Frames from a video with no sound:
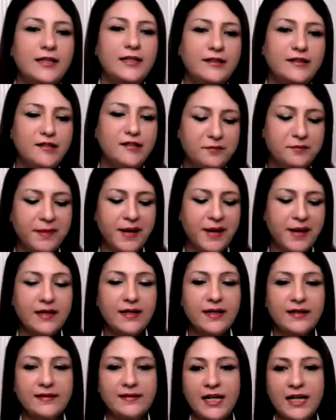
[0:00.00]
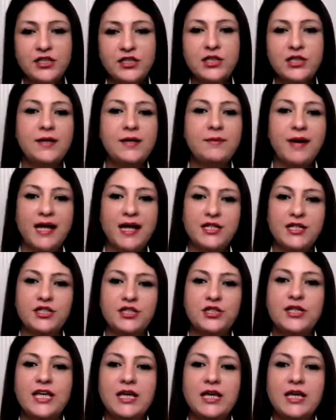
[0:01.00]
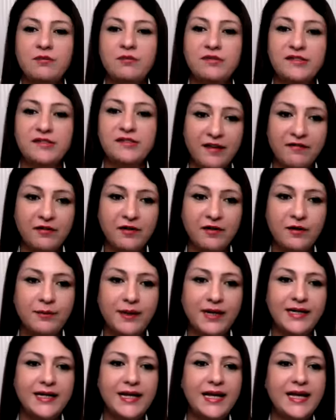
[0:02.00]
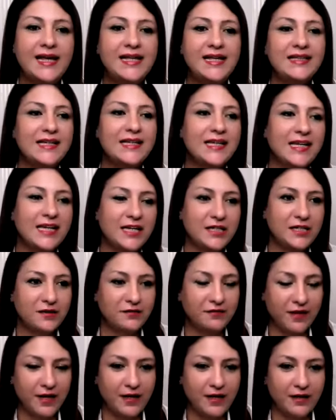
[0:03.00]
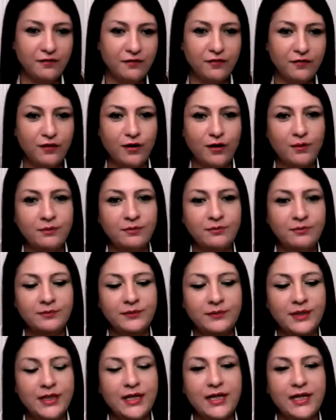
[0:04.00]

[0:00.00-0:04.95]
this part has actually managed to keep him safer by taking the heat away from